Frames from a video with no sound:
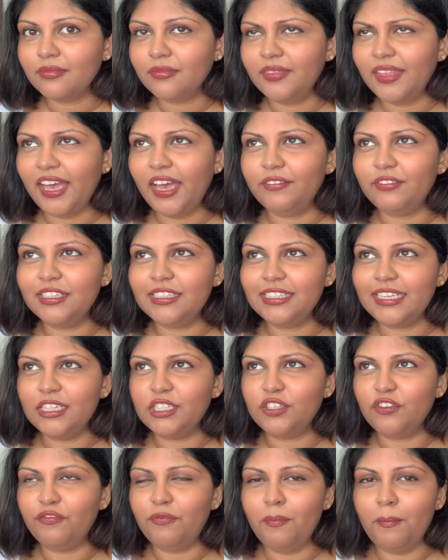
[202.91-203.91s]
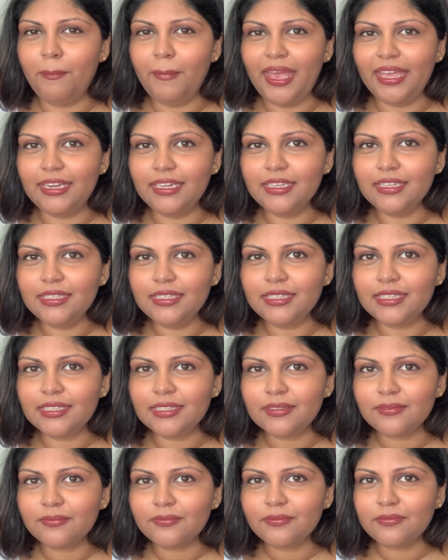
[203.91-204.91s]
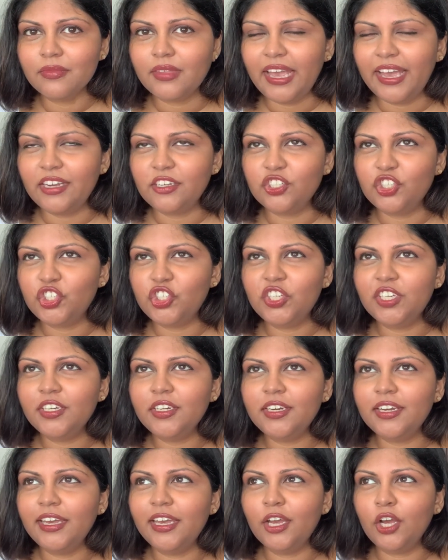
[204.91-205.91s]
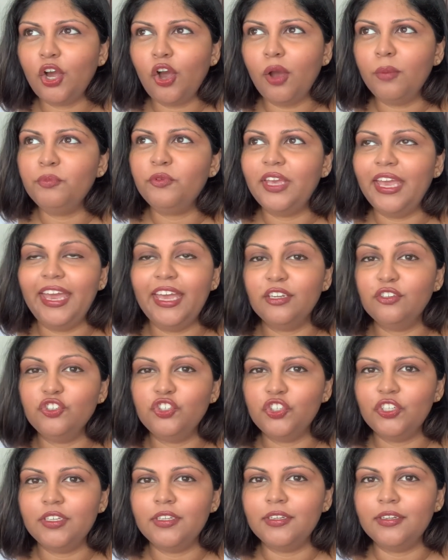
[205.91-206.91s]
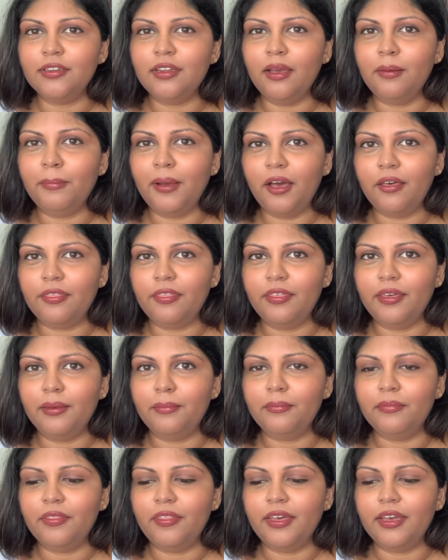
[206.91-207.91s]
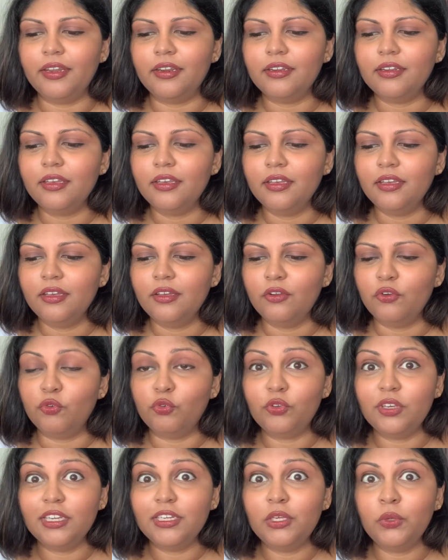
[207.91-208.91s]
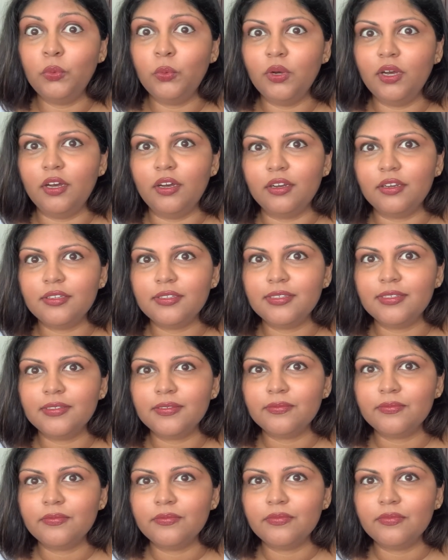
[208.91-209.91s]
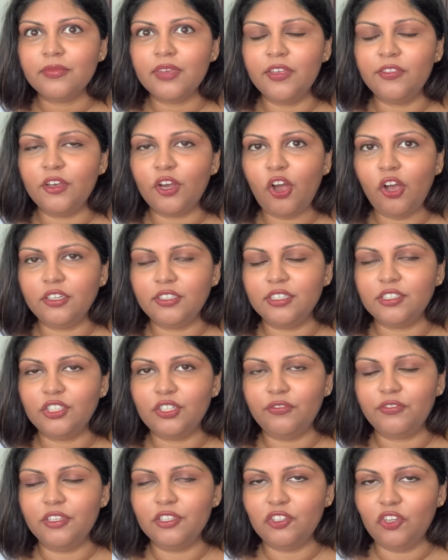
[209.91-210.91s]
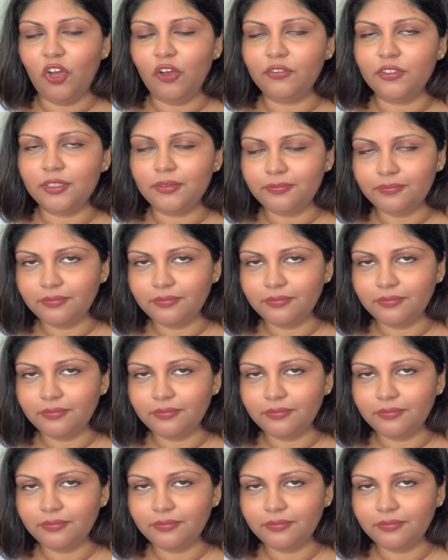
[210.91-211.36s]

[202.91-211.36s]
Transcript: They have this sense of menace and sheer incomprehension about them that really works in the context of this novel.